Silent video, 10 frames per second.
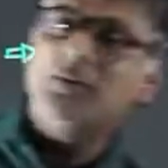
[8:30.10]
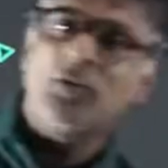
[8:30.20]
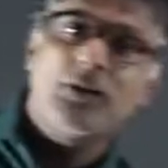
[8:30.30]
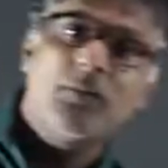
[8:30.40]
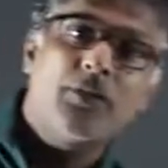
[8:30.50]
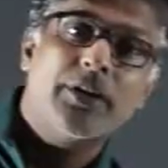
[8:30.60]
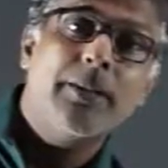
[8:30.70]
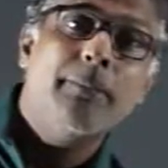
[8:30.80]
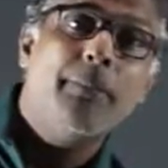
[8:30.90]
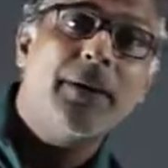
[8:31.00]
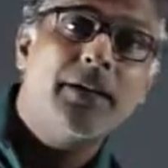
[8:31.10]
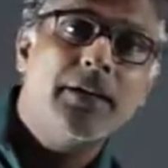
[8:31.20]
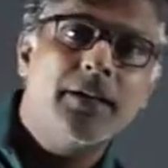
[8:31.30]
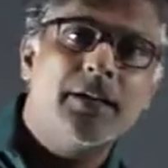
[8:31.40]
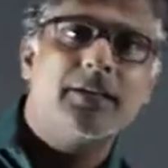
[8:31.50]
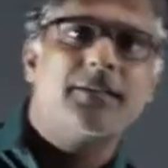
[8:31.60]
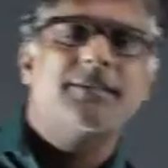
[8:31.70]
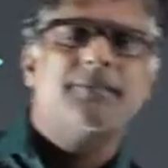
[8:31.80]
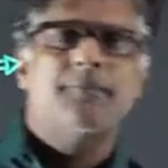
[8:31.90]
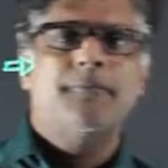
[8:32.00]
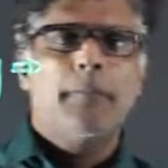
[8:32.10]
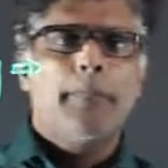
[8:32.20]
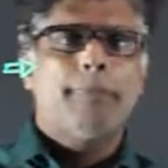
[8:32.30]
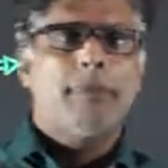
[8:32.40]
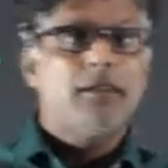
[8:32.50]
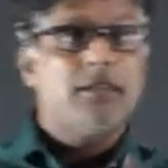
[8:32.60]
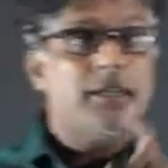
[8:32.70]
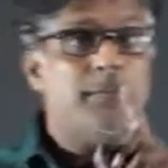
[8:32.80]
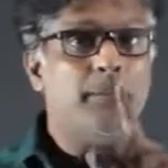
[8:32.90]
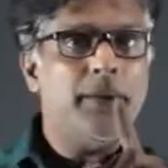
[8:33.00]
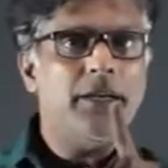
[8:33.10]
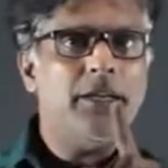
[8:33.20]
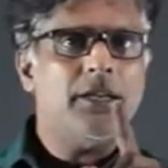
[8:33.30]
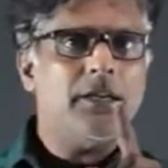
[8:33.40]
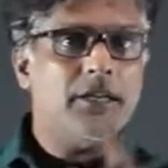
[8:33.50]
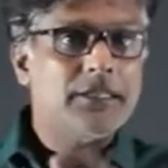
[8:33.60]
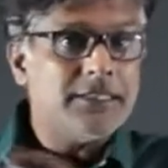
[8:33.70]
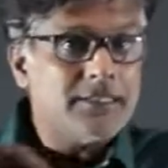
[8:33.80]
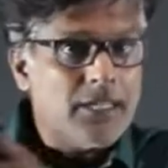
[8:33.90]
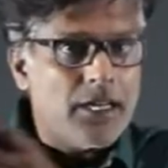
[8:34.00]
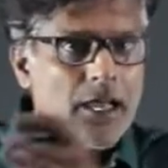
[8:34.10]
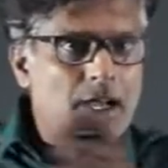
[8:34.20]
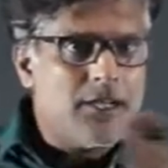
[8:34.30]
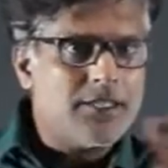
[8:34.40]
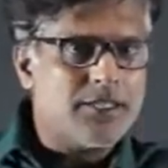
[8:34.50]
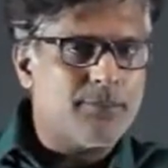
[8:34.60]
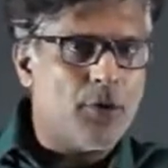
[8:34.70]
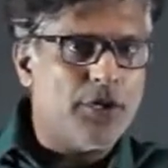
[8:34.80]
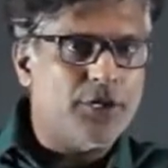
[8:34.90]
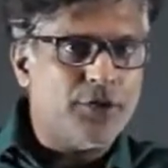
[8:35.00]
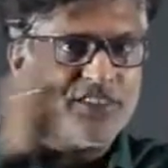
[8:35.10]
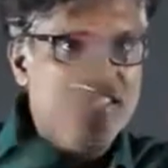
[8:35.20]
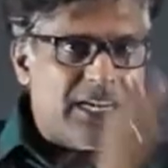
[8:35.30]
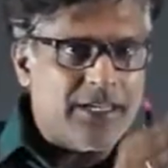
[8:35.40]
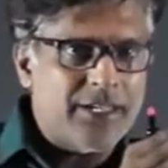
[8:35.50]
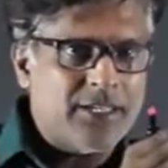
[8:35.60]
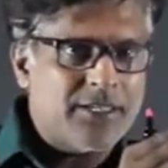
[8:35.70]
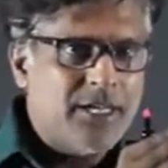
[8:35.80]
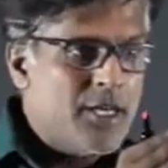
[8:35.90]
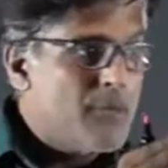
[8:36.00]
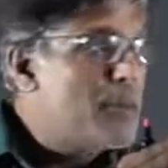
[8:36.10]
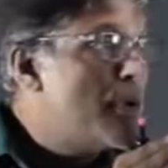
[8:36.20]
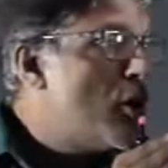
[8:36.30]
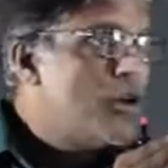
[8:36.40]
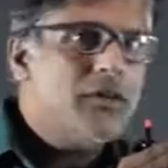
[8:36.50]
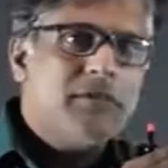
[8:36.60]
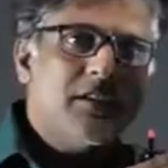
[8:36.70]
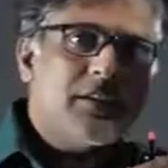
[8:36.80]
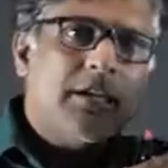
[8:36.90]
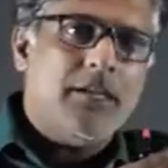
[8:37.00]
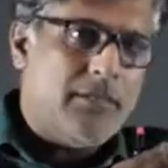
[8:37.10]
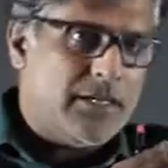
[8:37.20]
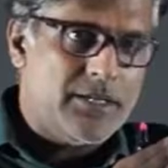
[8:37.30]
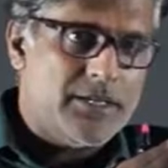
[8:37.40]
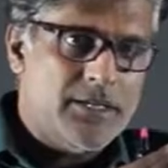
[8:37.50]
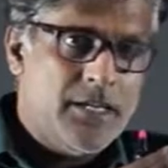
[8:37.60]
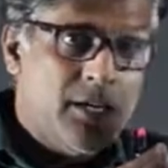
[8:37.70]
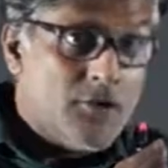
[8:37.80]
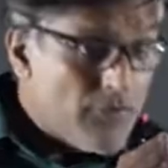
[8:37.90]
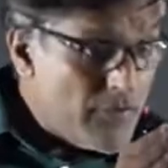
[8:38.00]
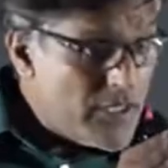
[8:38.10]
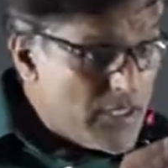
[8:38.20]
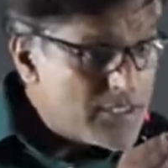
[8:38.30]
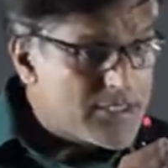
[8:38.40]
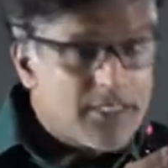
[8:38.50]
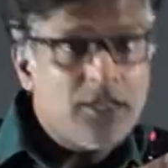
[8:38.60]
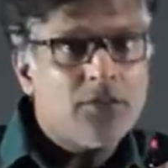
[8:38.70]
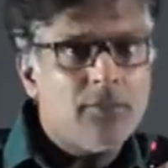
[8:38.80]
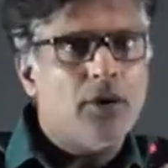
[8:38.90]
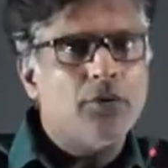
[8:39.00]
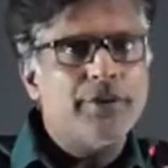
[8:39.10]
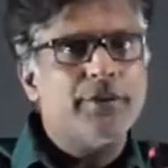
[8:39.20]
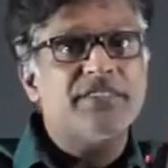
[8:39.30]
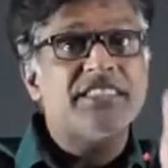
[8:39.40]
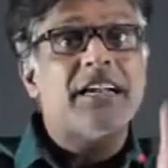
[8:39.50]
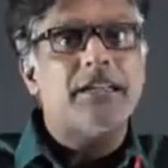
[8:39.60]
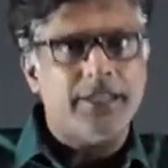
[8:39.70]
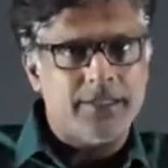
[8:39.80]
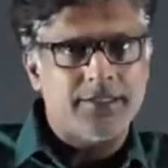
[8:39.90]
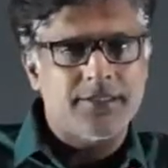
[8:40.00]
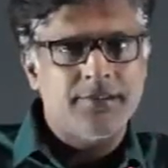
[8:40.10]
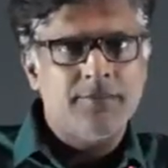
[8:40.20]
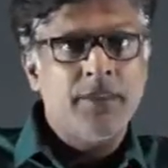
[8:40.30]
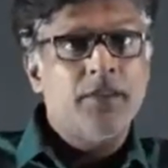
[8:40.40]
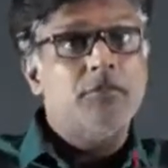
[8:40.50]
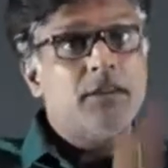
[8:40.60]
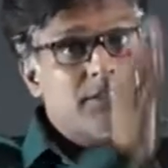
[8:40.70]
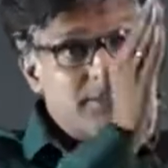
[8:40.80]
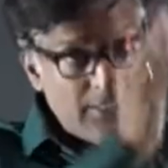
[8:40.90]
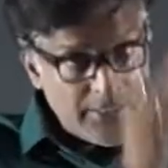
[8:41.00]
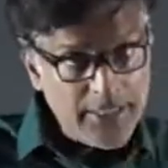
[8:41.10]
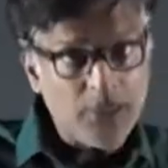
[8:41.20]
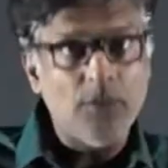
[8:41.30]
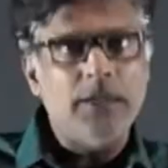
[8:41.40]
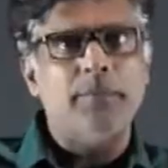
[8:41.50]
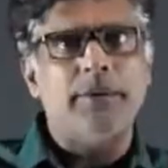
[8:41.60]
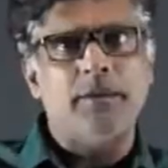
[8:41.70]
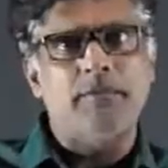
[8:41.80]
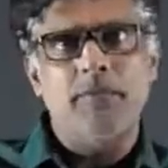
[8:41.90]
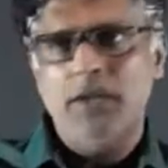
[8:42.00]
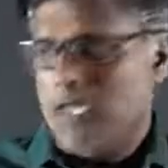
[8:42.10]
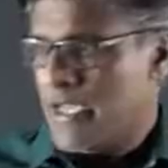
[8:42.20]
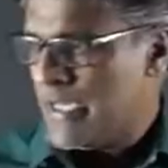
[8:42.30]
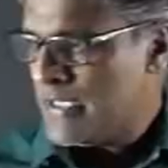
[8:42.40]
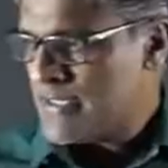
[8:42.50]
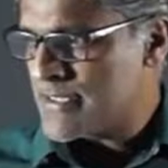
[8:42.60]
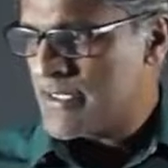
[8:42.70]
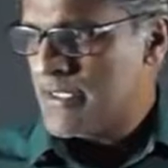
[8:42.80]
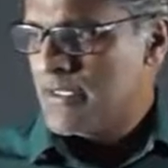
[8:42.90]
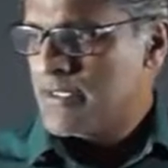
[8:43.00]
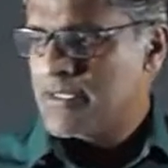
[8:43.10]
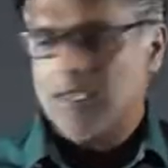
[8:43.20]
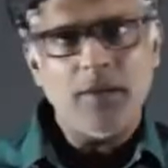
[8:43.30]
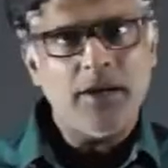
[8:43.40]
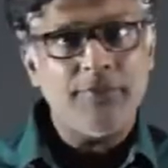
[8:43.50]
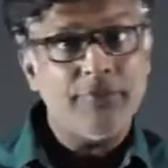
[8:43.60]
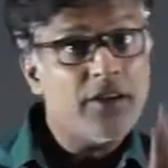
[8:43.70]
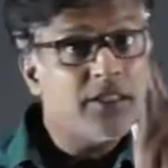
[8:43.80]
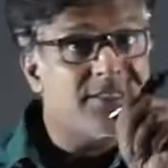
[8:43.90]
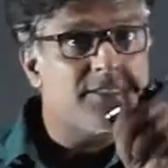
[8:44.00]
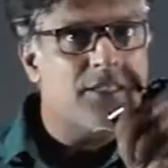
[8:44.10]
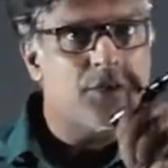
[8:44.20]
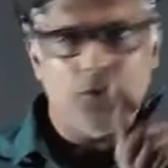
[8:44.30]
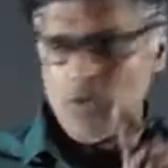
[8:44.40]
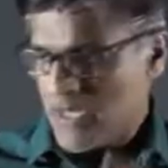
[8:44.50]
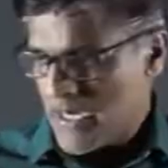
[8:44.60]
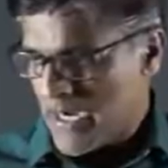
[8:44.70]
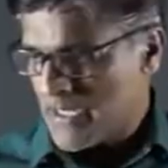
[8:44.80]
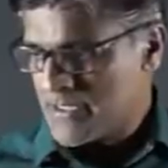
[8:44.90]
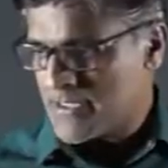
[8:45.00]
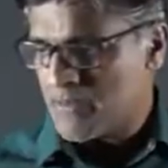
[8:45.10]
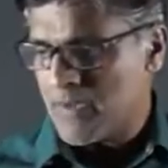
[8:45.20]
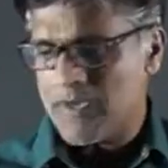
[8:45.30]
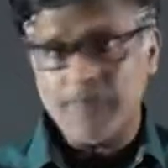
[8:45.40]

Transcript: are talking about impending case. The impending case is the last point of statics, beyond which dynamics. We are still on the boundary of statics. We are still in equilibrium. Hence, sigma fy is 0 and sigma